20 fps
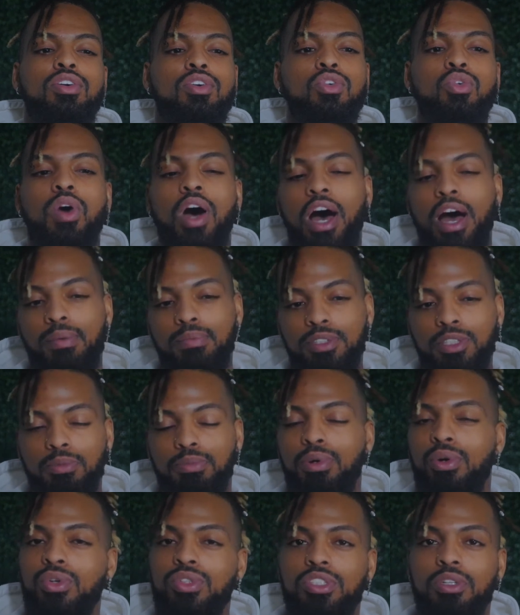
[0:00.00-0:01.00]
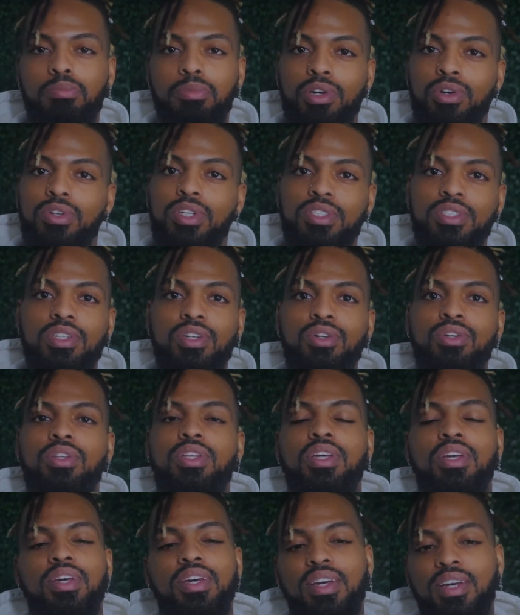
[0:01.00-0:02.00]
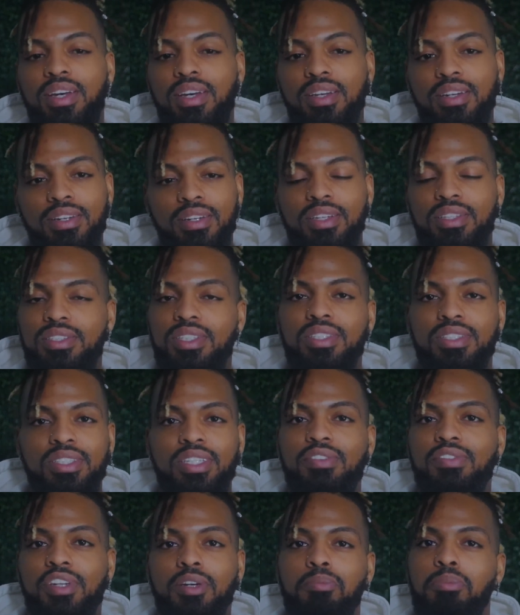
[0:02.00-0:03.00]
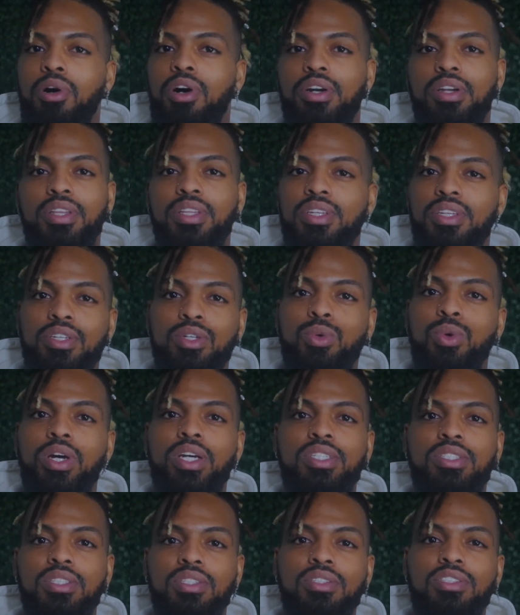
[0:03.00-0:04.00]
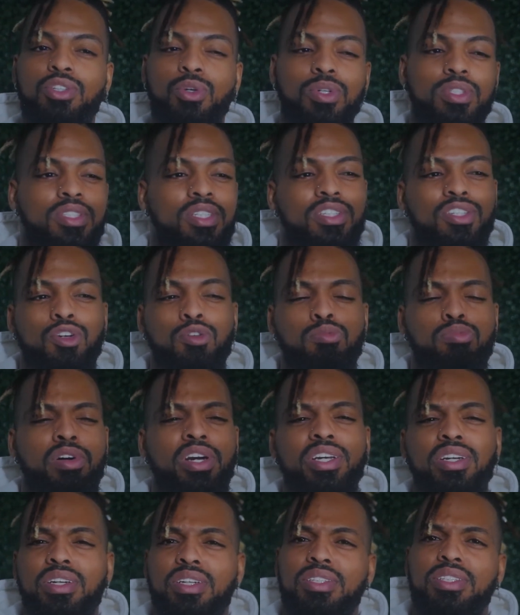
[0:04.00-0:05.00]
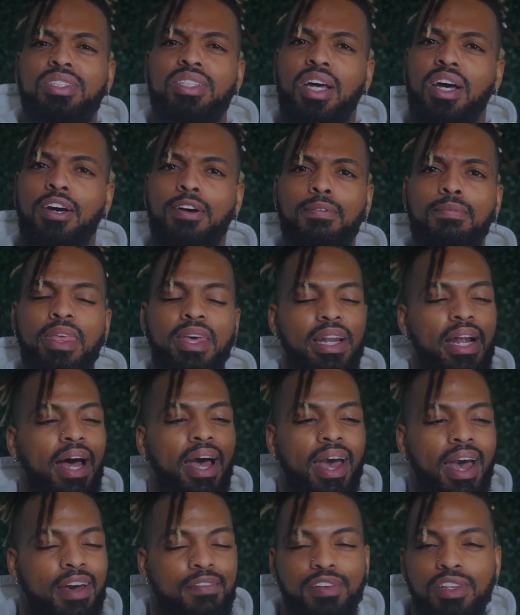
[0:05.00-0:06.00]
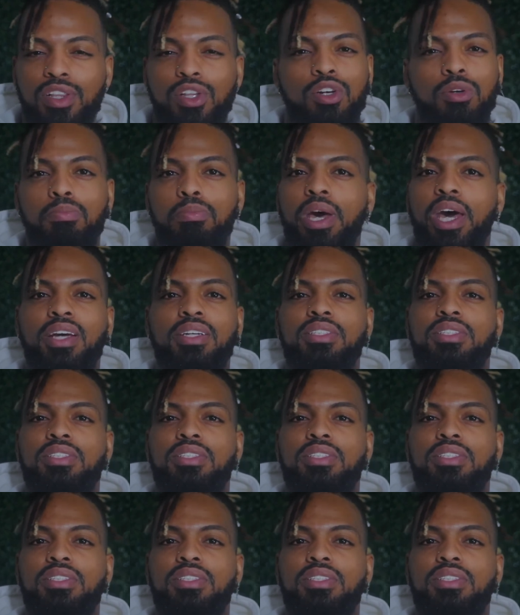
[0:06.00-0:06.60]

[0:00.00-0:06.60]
who I'm supposed to be on this earth, this isn't even a part of the equation. So it's a no-brainer to stop. And I haven't looked back